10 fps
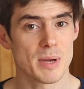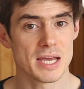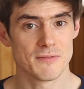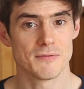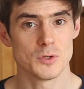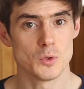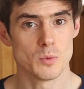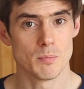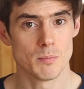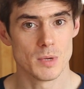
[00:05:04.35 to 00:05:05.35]
paid to
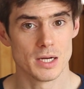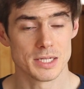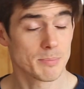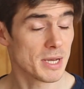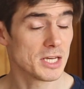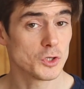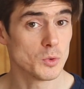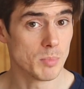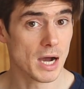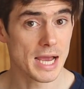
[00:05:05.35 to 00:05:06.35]
you
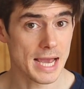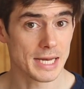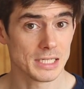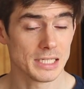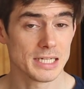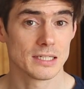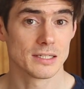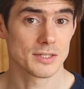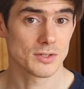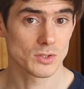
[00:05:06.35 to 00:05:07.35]
biannually,
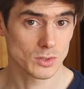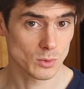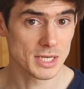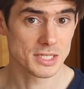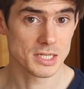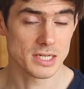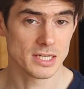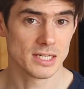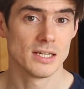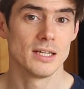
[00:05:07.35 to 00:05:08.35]
that's twice a
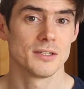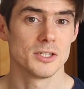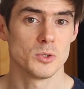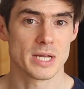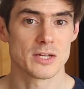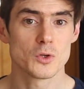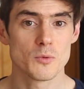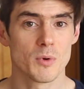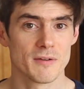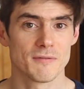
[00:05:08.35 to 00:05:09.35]
year, then you get
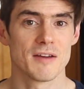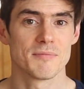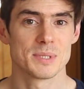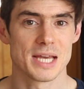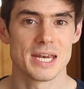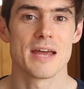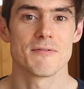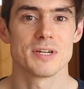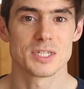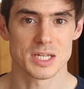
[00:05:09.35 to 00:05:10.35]
2.5%
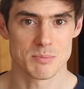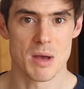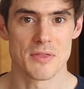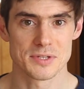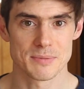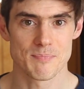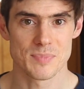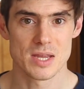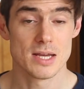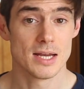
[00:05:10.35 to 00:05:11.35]
every 6 months.
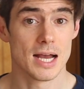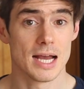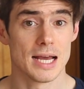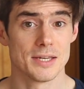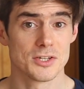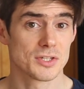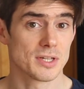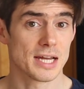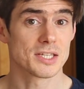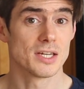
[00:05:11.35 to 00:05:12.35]
And
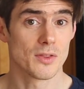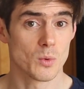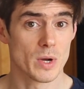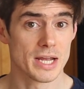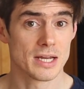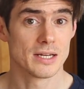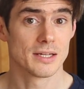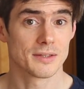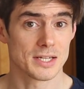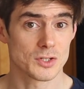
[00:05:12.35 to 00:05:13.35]
so that's another way
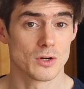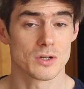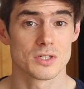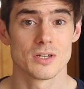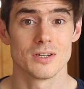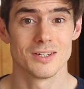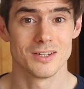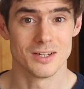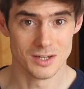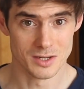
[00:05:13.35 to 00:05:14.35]
that stocks
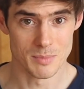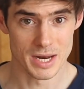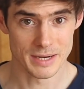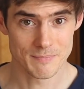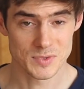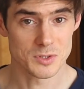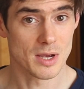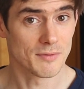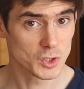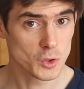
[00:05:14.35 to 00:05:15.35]
earn money. So
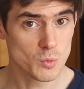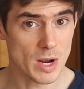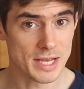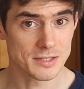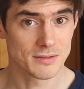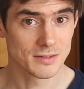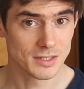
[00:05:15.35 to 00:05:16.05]
you have two ways,